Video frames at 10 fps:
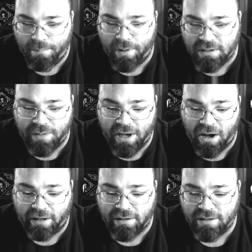but to be
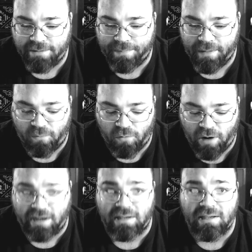honest,
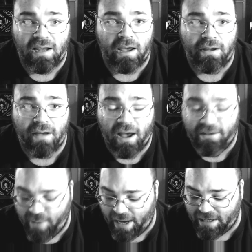right today
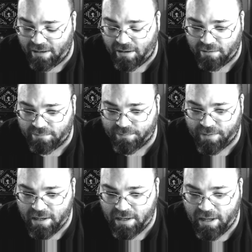I've made
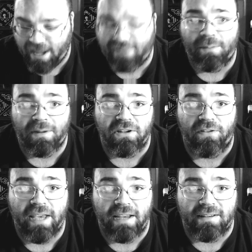
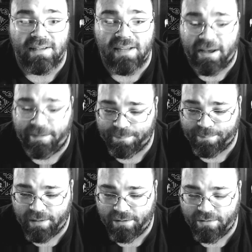myself a quesadilla
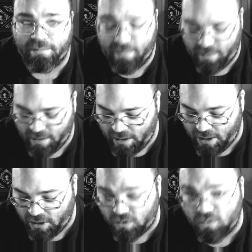
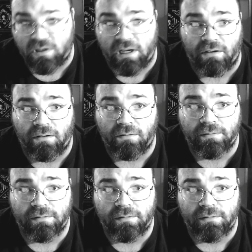using